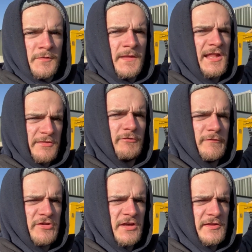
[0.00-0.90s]
That's the roof
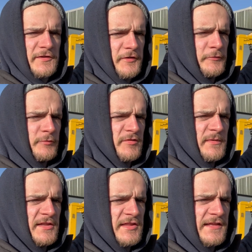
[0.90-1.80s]
sheets done, which
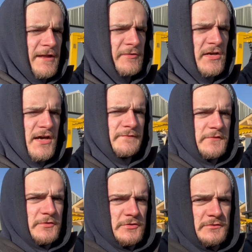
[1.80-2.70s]
means it's now time
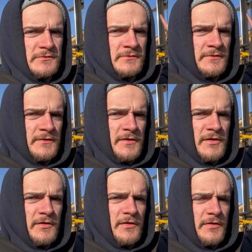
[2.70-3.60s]
for
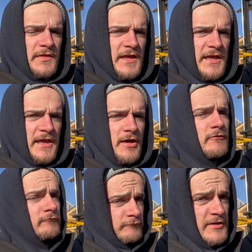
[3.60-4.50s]
the
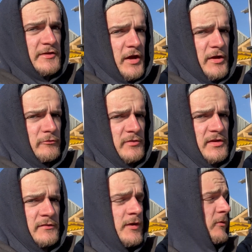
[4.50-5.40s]
ridge tiles.
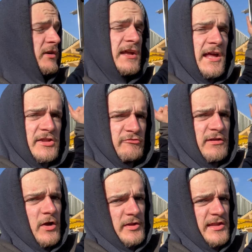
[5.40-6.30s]
I'm going to get a string
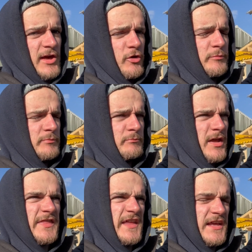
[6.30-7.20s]
line set up. I
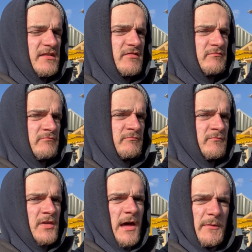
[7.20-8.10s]
think
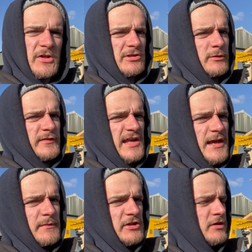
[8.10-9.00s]
I might just do it with a tape
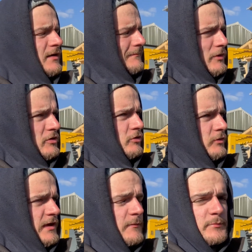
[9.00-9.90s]
measure. I'm not sure
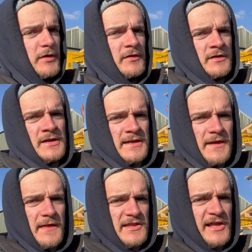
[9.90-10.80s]
yet, but get
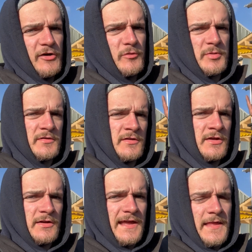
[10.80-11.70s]
that set up,
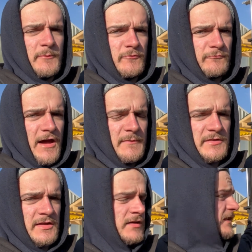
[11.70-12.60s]
get them
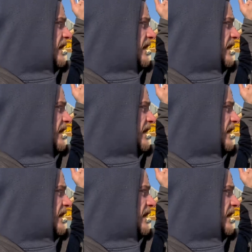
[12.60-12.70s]
unwrapped, and